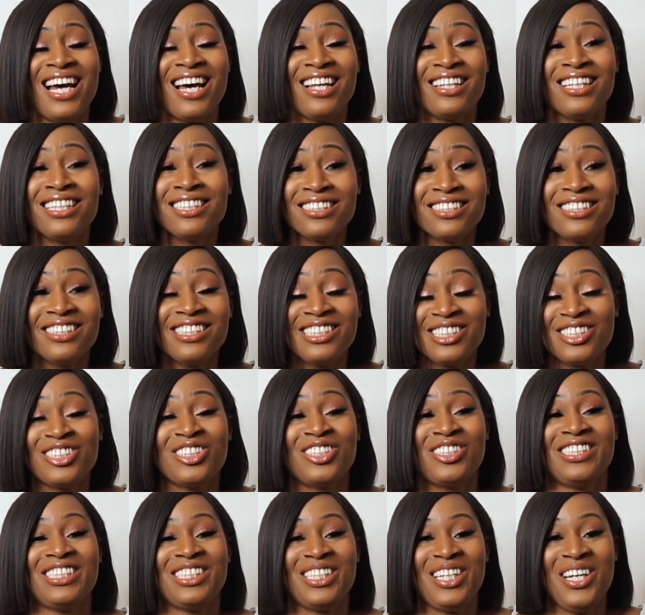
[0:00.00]
And that's
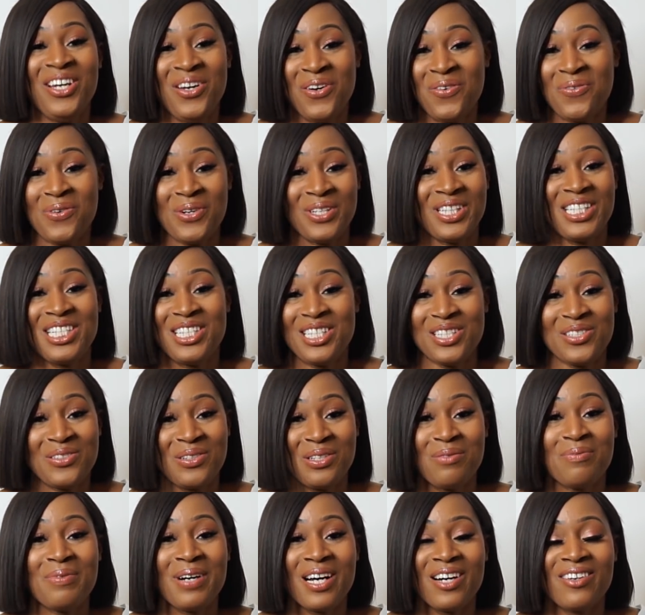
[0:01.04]
literally what this is
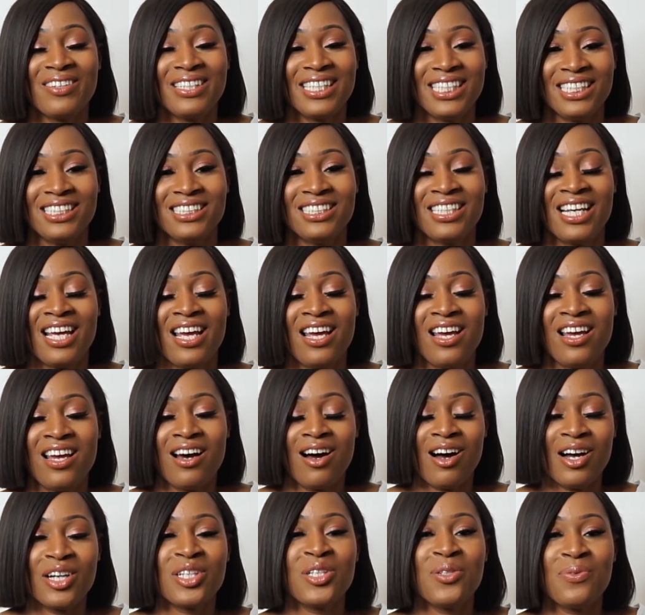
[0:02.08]
all about, is
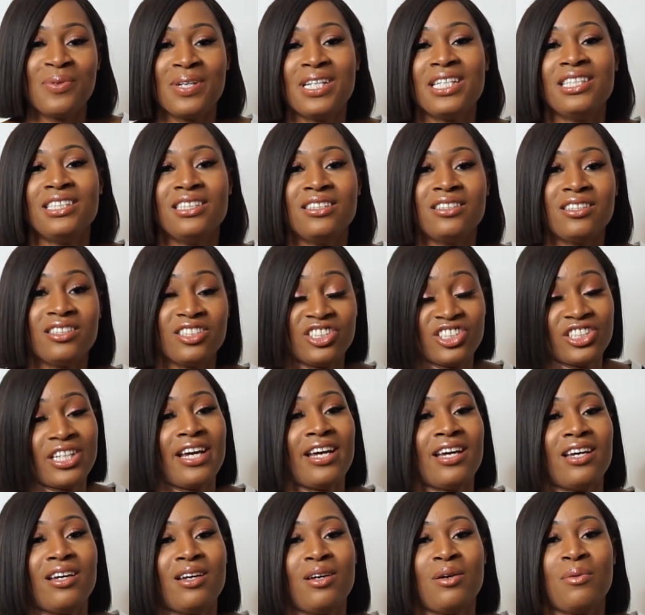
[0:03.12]
are you willing to
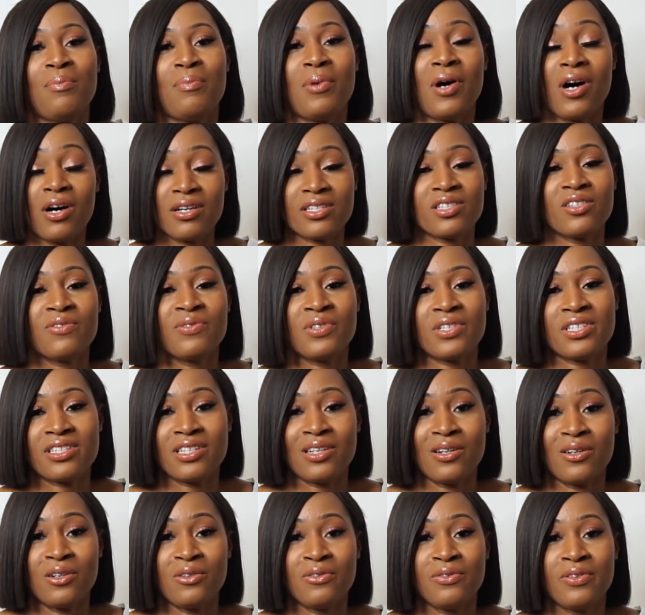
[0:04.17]
share parts of
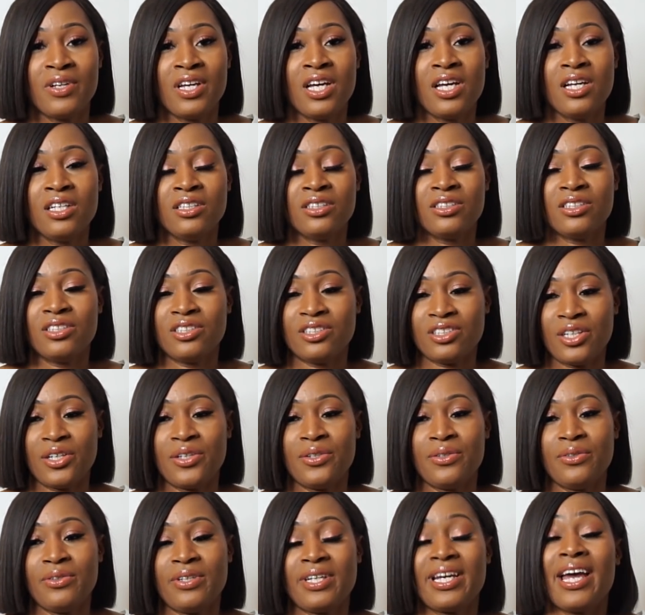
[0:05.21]
yourself to
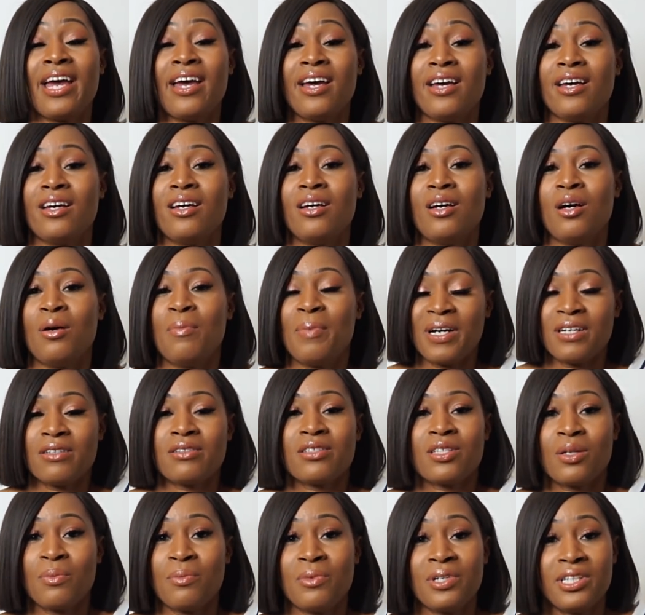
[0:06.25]
show care about
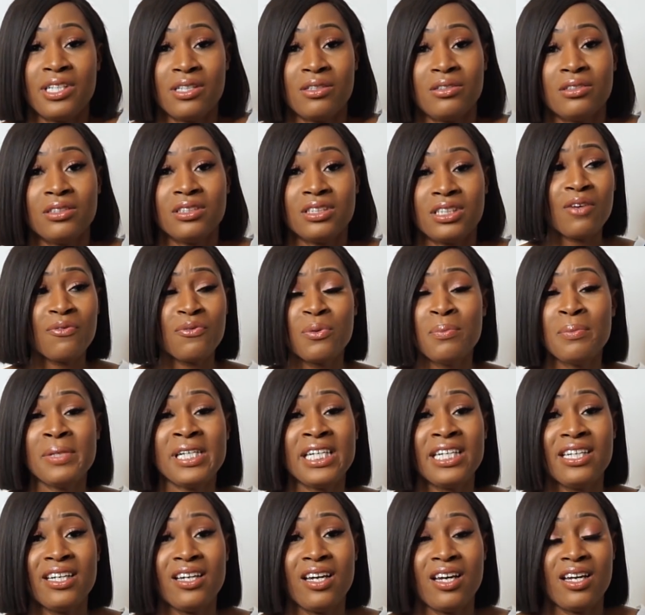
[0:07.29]
someone else? For
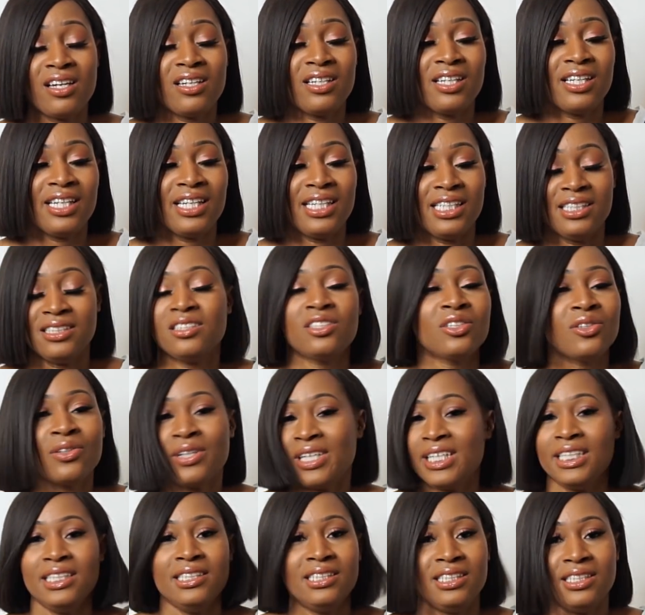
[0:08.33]
me, it's
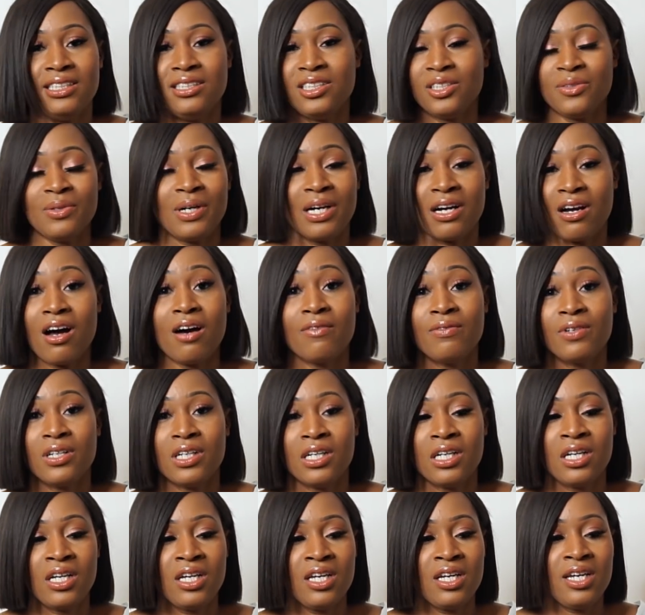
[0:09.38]
not easy to
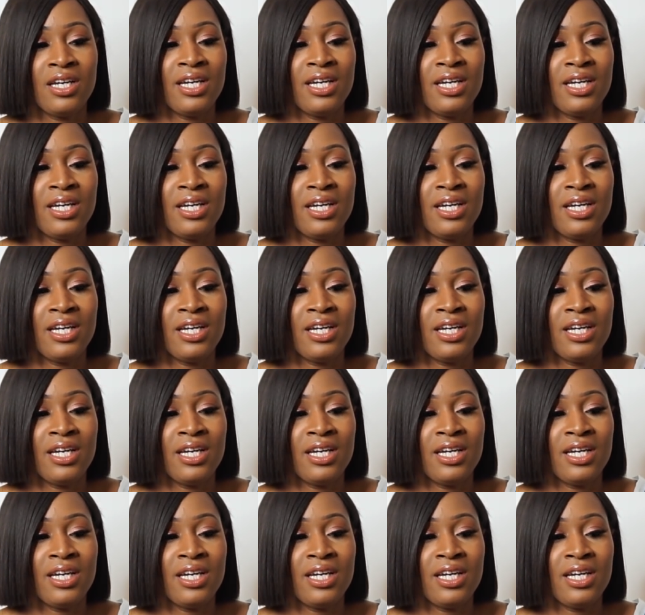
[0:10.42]
uncover.